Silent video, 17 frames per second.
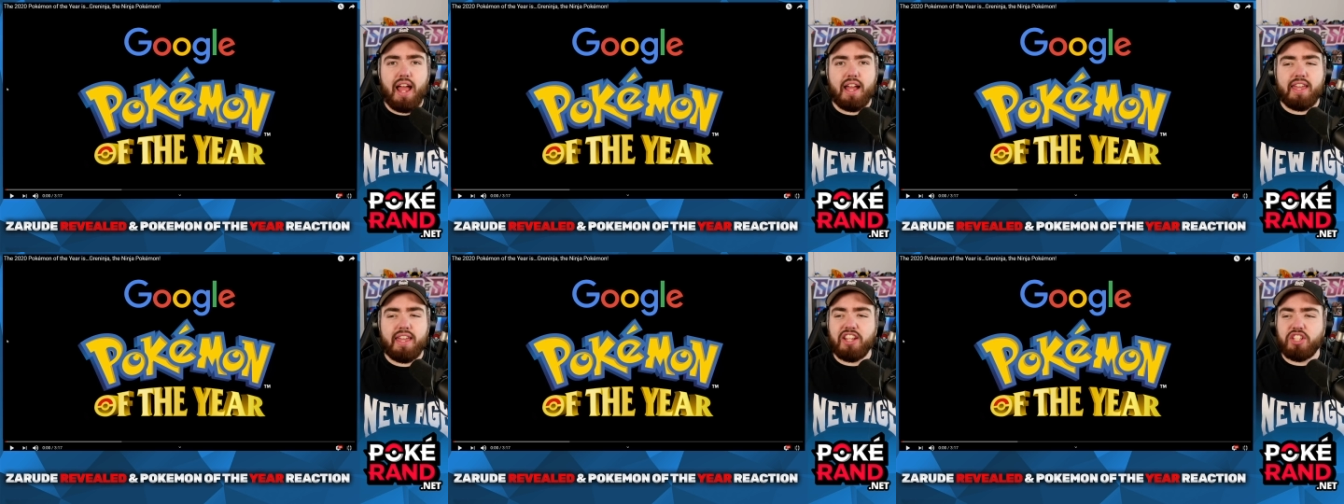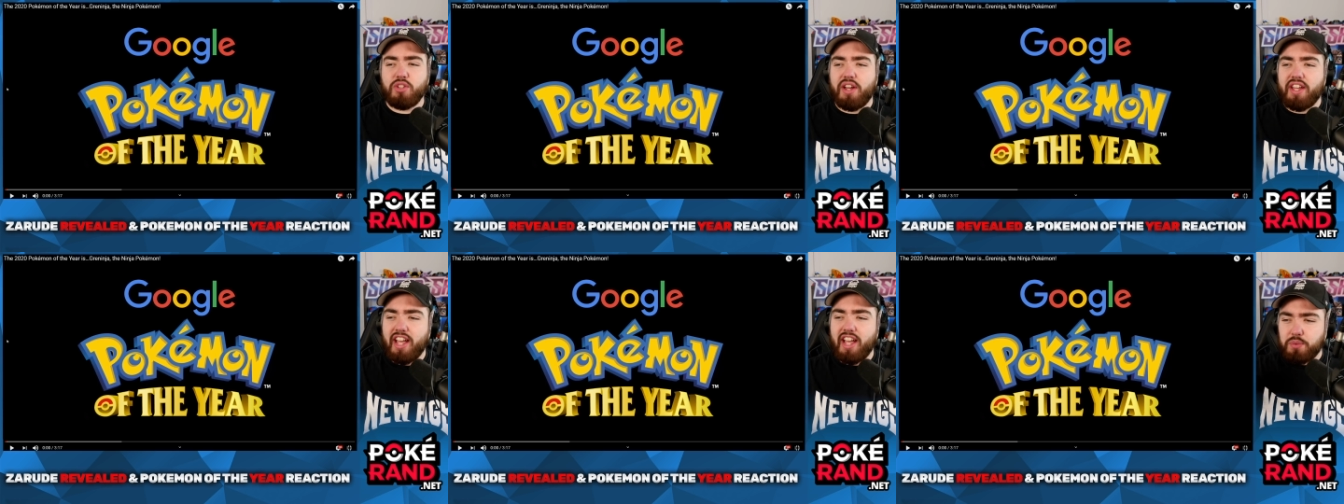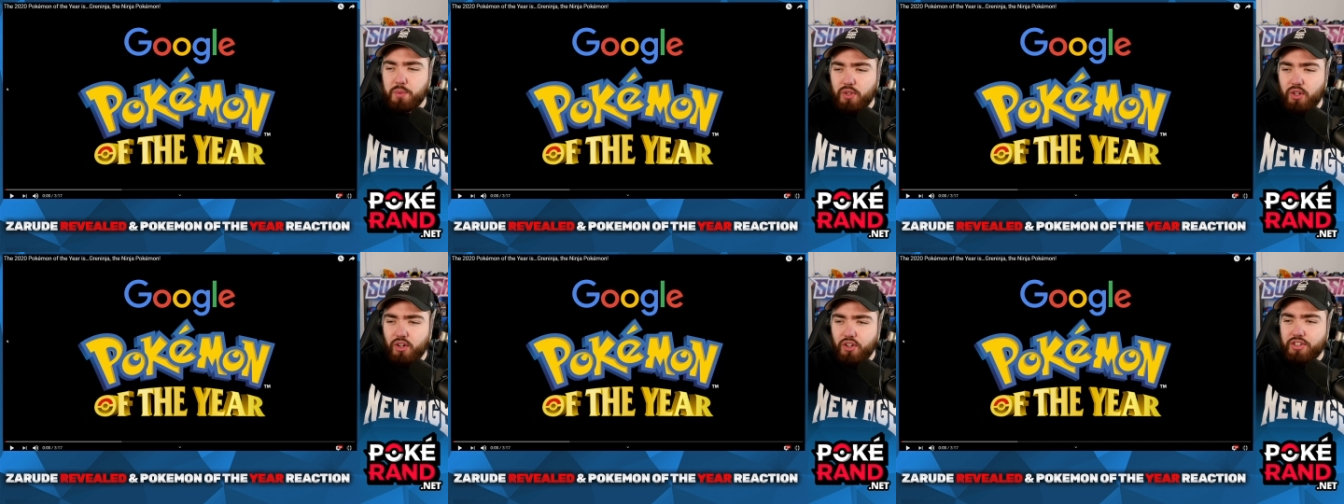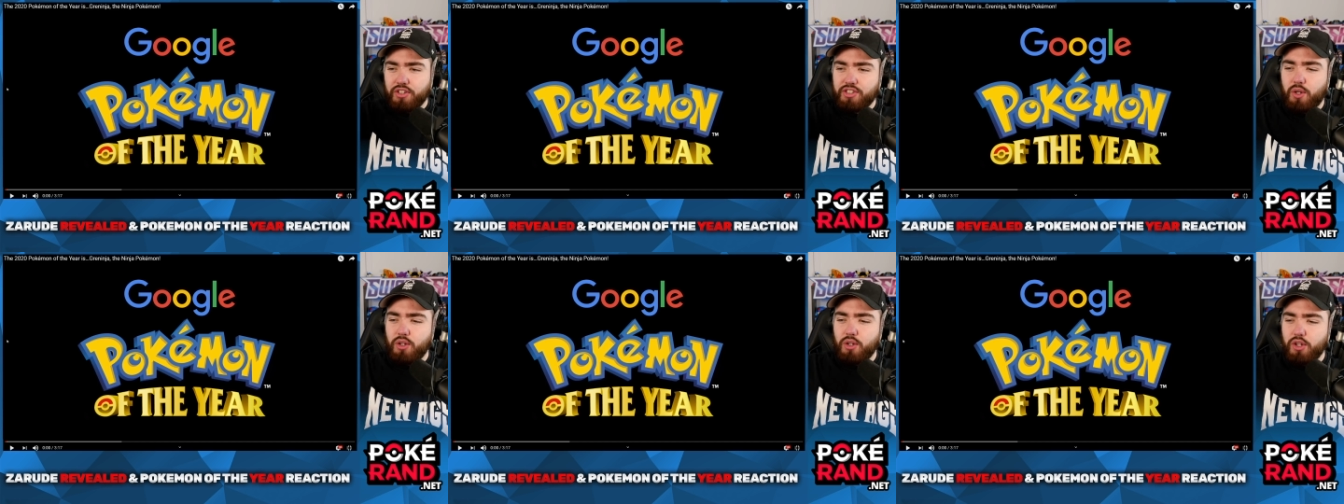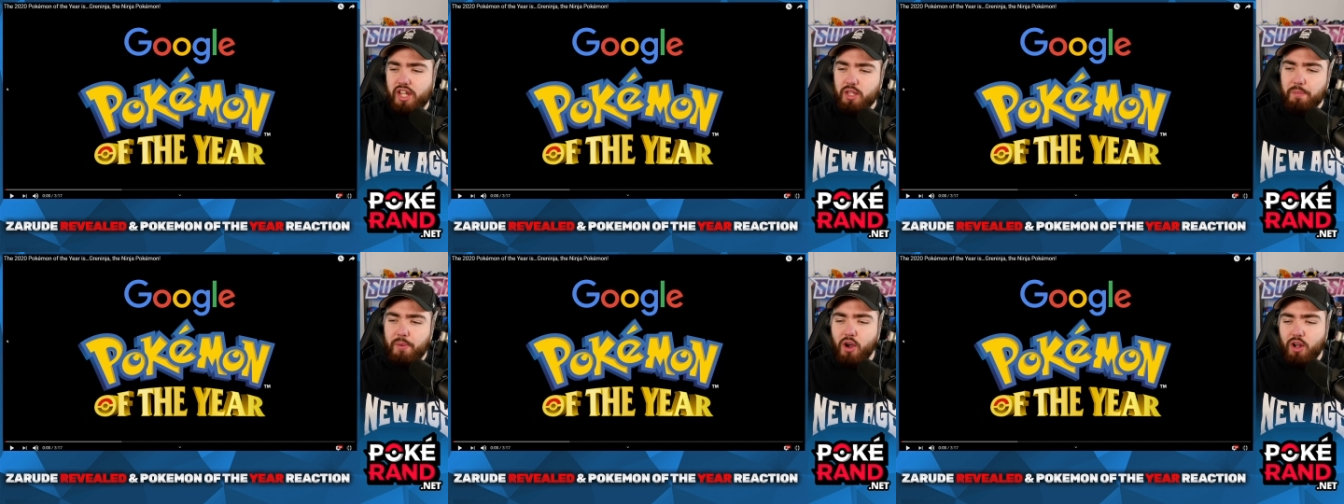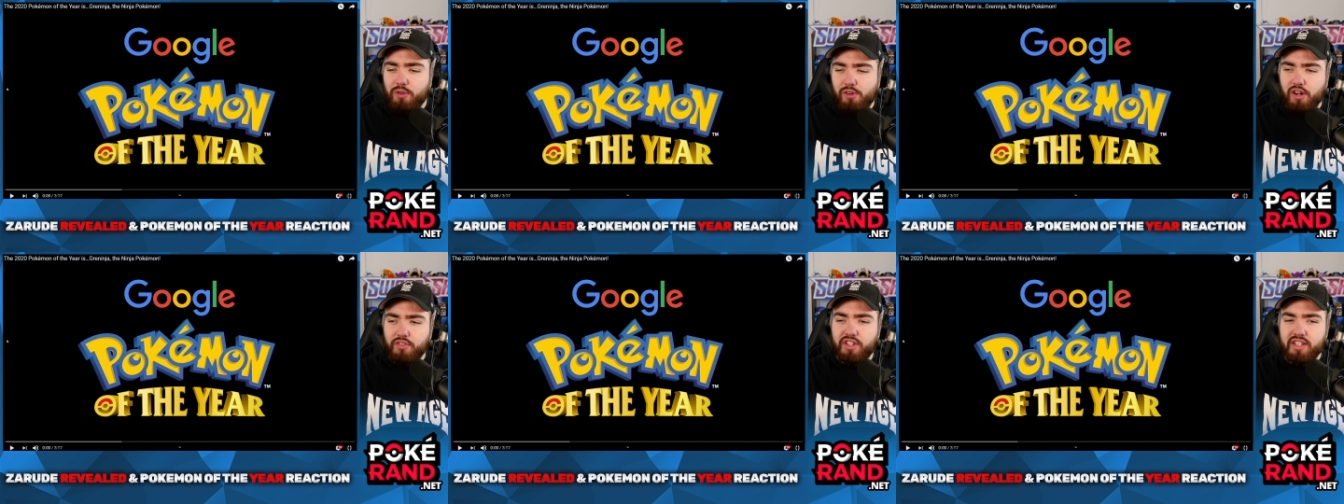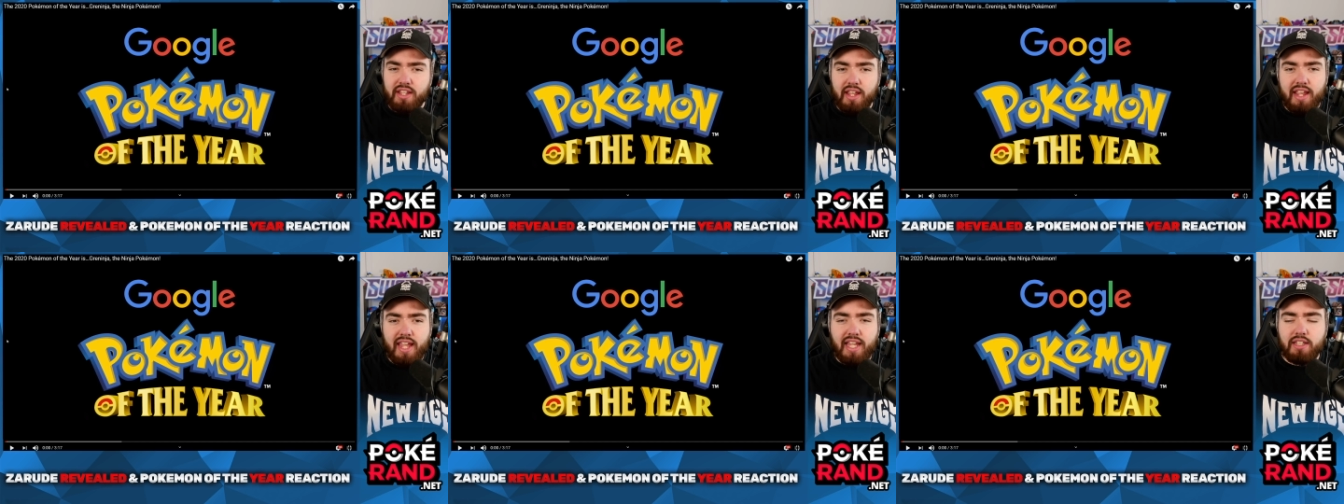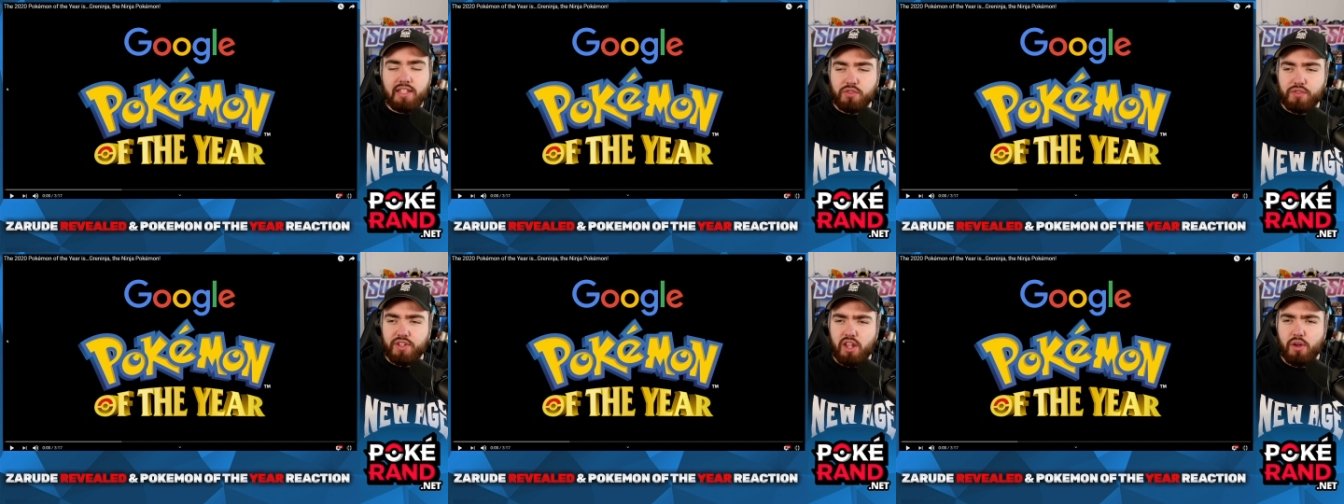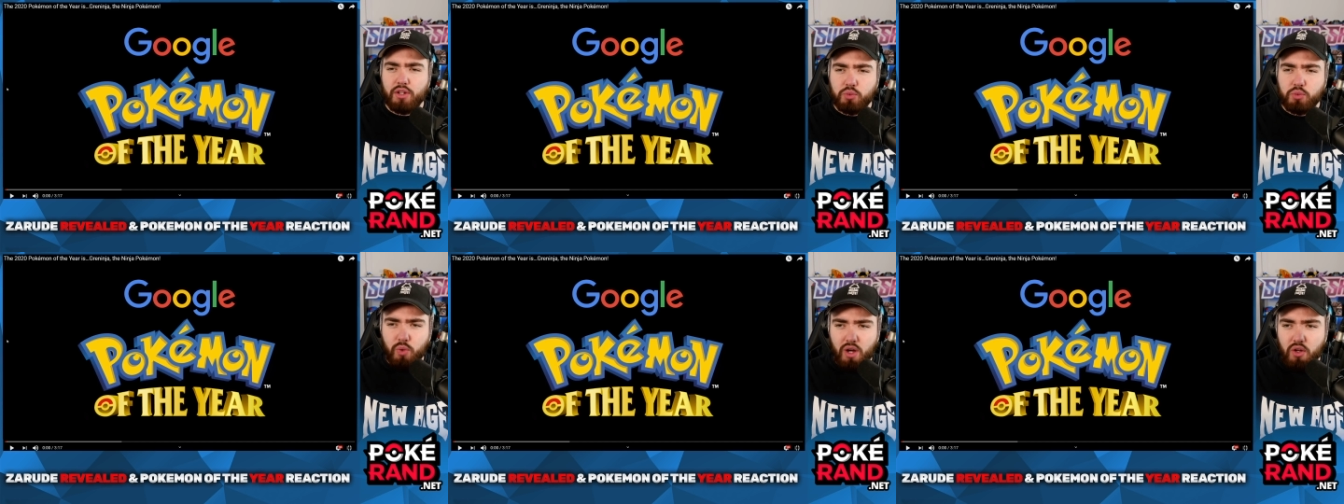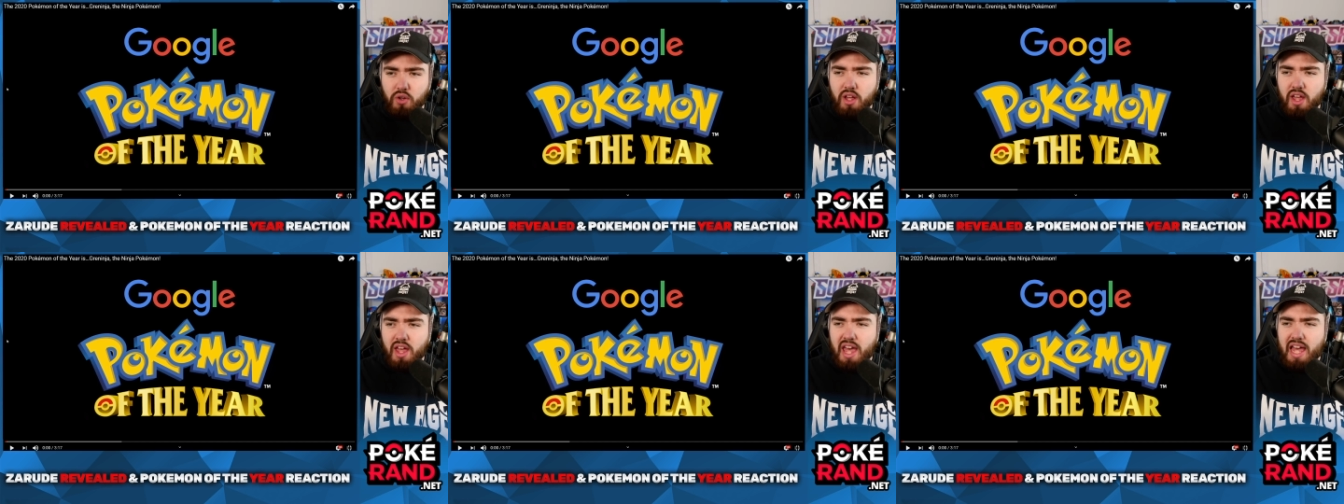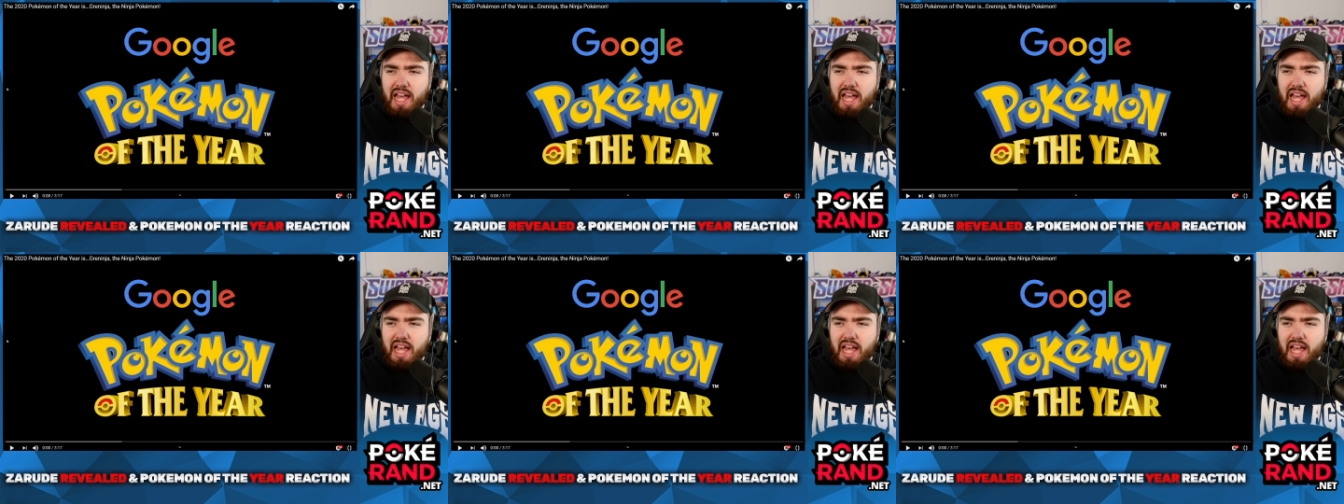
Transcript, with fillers: Okay, so I guess we'll also look at the Pokemon of the Year in this video as well.